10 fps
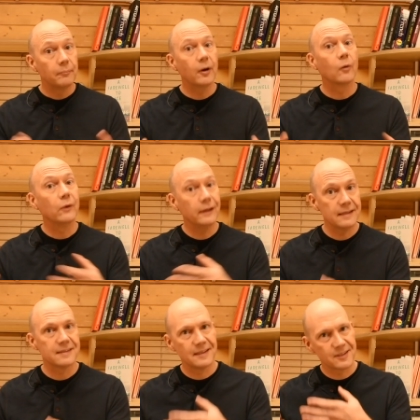But we
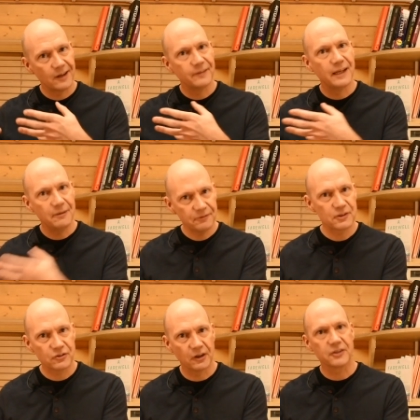need to design the
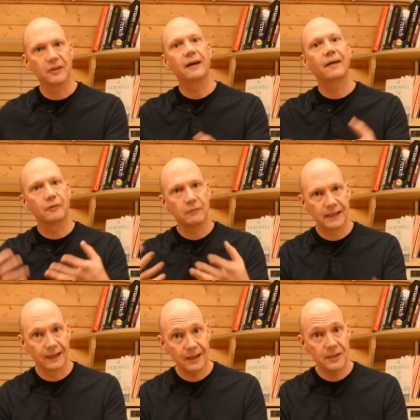infrastructure and the
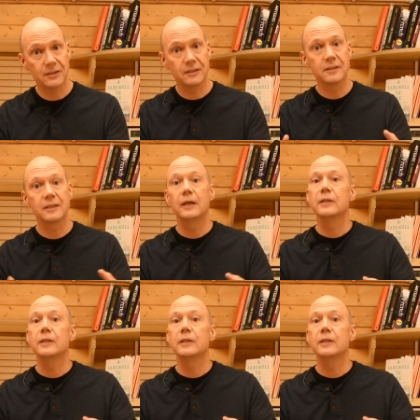regulations